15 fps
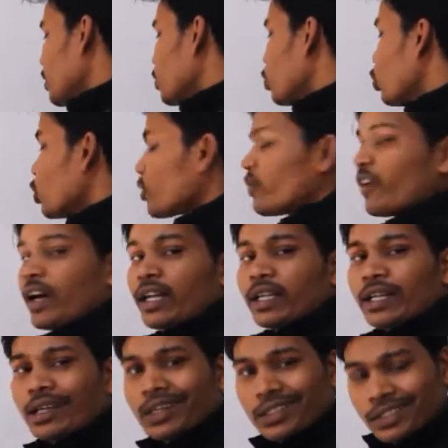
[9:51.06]
code for
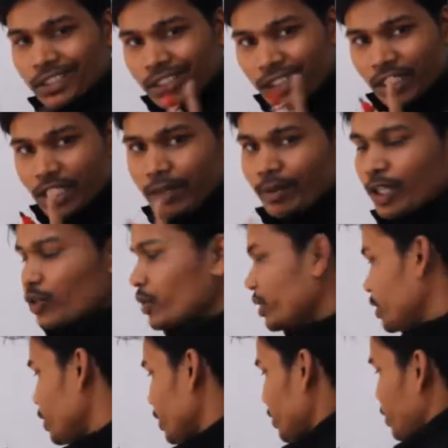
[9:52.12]
a single amino
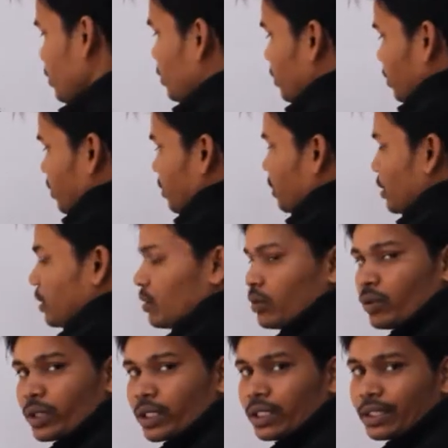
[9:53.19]
acids.
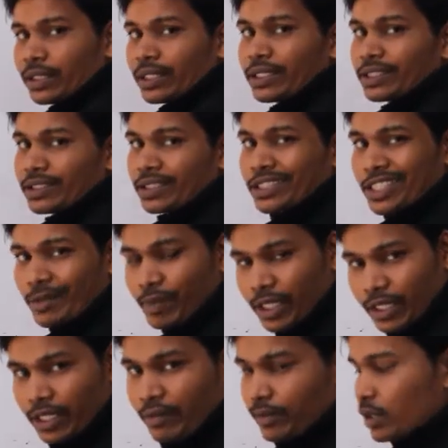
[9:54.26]
Okay, that is the
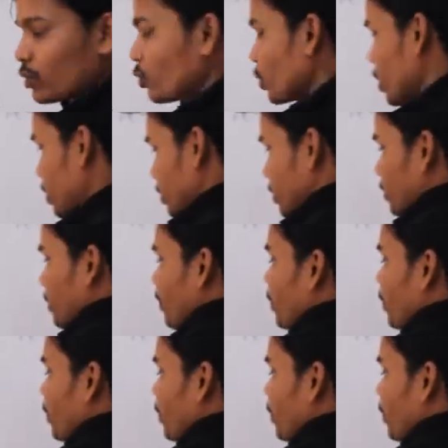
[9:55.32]
triplet of the codons.